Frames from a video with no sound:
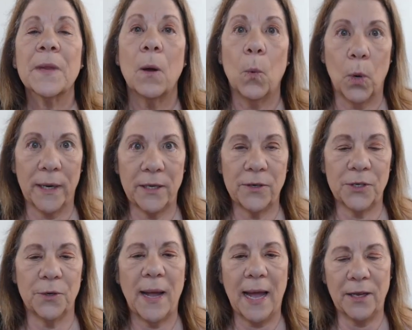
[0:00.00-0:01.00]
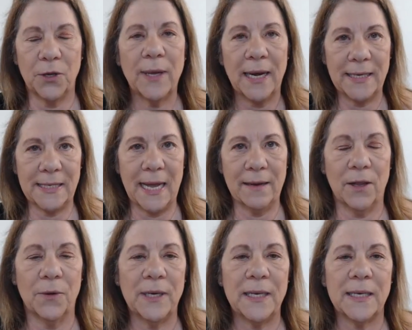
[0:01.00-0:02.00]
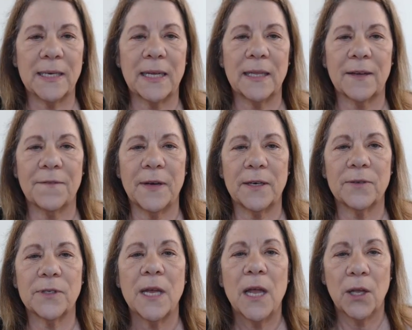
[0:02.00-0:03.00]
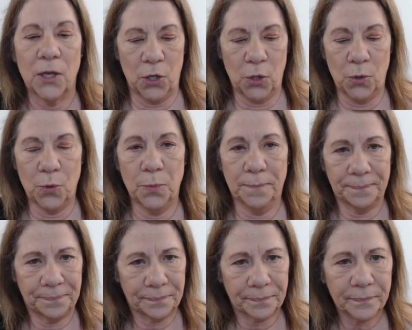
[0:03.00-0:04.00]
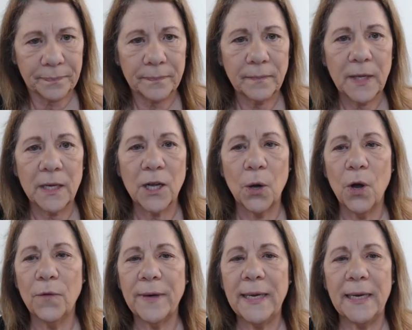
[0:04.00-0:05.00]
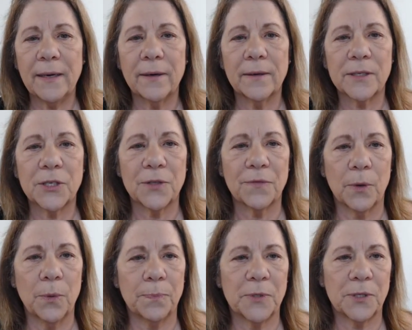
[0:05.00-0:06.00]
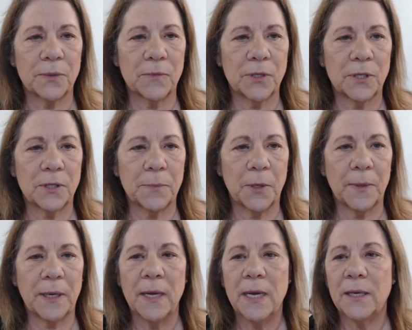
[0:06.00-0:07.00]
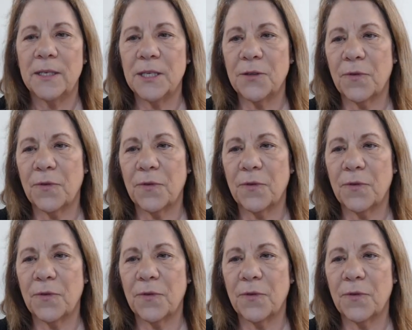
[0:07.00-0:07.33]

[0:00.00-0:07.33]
What do you do? How do you get it downloaded into ClickFunnels? You go over here to the, oops, just a moment, to